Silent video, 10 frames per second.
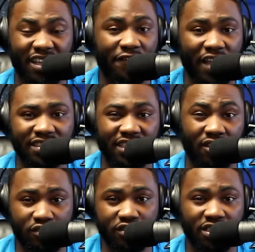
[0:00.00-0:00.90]
If that's
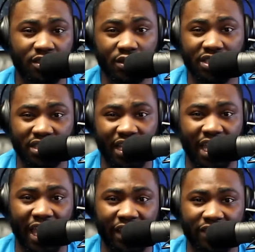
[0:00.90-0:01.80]
the owner's solution
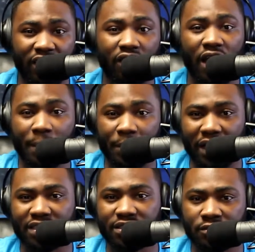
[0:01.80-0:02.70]
and their
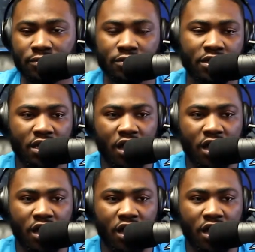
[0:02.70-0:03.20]
compromise to